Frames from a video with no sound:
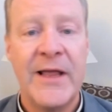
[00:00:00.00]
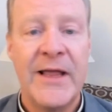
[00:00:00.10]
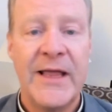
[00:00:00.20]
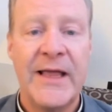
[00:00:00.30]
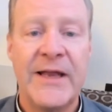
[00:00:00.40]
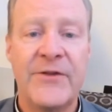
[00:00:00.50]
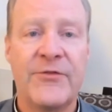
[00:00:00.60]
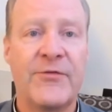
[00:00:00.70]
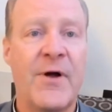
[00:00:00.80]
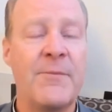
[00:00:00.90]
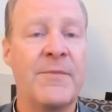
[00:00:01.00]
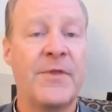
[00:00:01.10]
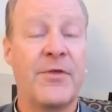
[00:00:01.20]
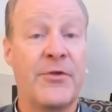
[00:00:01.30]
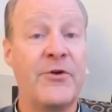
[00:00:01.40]
It is from
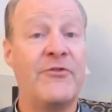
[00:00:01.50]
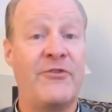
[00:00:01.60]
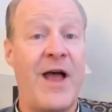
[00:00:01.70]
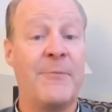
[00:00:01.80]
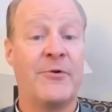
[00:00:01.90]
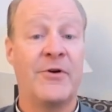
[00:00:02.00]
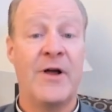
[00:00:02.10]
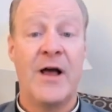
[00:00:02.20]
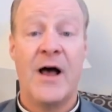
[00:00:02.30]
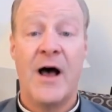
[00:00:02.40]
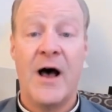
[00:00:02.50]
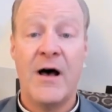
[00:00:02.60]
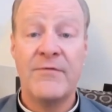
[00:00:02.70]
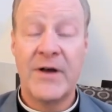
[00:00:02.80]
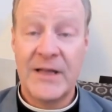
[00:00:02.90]
the third chapter
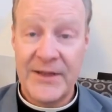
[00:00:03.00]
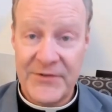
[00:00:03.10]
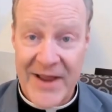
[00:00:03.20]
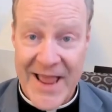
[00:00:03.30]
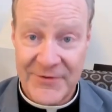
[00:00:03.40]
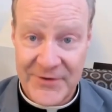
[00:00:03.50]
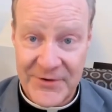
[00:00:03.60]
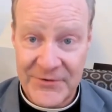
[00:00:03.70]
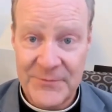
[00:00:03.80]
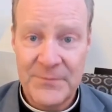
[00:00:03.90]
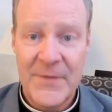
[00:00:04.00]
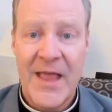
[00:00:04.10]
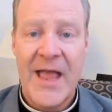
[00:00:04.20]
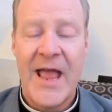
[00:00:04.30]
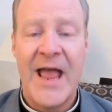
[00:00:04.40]
of Ecclesiastes.
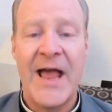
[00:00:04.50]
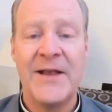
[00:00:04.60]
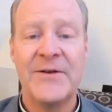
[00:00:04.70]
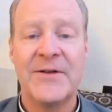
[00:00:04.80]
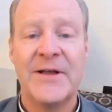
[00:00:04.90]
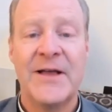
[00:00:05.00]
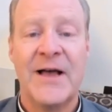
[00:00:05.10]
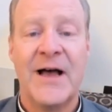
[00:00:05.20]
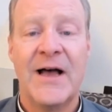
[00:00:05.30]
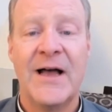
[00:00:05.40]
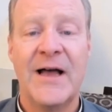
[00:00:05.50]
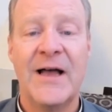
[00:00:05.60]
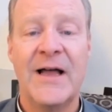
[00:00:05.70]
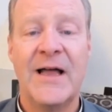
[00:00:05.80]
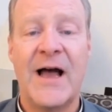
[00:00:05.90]
And
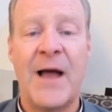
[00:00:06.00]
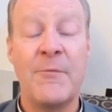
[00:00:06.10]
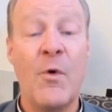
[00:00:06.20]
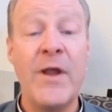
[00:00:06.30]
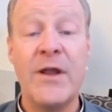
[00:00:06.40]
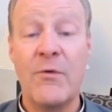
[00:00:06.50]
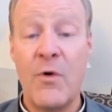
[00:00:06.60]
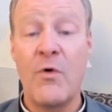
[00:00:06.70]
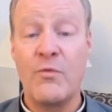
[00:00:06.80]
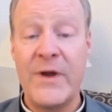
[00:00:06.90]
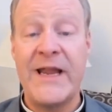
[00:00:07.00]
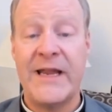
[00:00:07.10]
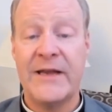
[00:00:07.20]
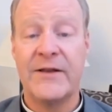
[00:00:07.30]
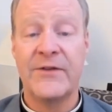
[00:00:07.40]
I'm going to
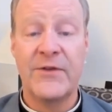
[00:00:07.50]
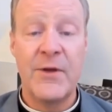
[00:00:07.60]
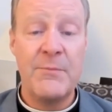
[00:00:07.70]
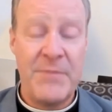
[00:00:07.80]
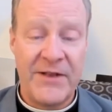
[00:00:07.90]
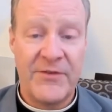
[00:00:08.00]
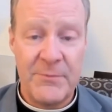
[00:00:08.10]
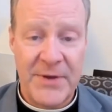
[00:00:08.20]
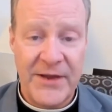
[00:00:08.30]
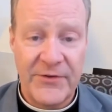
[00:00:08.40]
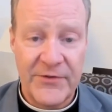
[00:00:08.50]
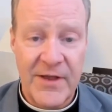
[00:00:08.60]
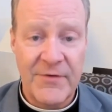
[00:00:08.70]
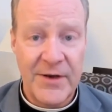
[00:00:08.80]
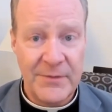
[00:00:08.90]
read bits and pieces
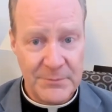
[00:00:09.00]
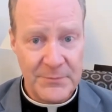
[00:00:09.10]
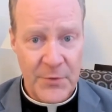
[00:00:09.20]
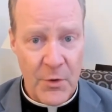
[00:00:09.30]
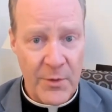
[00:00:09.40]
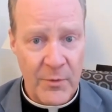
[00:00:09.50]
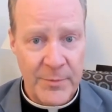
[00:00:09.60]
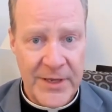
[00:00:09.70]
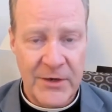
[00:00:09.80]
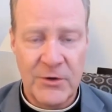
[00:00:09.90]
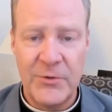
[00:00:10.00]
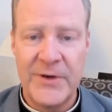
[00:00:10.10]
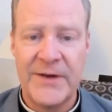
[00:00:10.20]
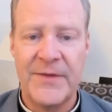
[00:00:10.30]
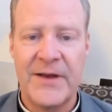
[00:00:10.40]
of it, though it will be
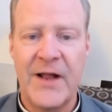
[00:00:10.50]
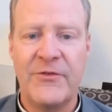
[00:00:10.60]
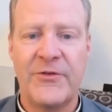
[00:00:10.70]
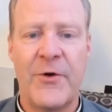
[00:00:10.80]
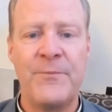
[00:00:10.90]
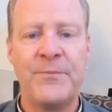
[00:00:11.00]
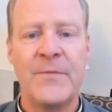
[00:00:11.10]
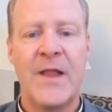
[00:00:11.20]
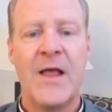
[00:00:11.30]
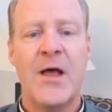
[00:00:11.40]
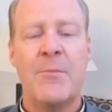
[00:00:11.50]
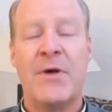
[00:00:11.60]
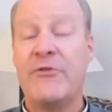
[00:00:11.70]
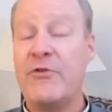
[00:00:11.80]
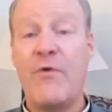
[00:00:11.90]
included in the touchstone.
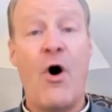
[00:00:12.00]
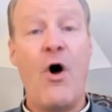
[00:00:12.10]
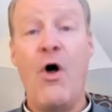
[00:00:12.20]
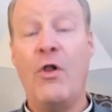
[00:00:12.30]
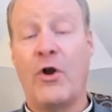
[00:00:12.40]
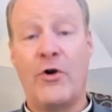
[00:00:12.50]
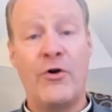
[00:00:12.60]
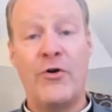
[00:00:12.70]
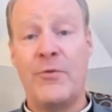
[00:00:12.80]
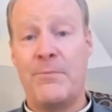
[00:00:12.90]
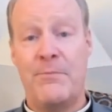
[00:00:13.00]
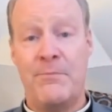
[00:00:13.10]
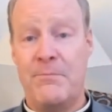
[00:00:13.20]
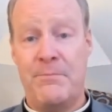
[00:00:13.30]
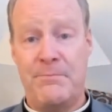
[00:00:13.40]
But you've all heard
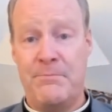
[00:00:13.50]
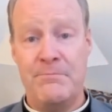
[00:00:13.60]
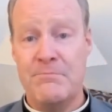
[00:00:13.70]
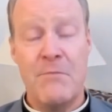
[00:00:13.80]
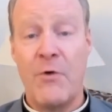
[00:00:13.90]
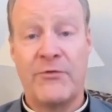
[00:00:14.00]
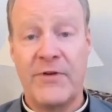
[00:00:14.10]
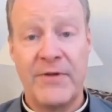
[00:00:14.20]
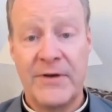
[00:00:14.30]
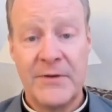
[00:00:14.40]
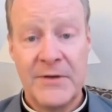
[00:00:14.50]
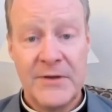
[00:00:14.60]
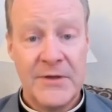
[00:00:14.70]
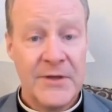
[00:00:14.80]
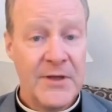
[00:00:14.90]
most of it.
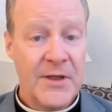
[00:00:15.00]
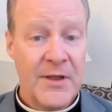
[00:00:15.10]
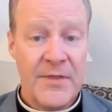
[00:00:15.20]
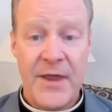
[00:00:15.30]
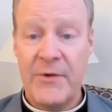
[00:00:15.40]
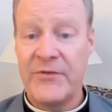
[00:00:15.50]
There is an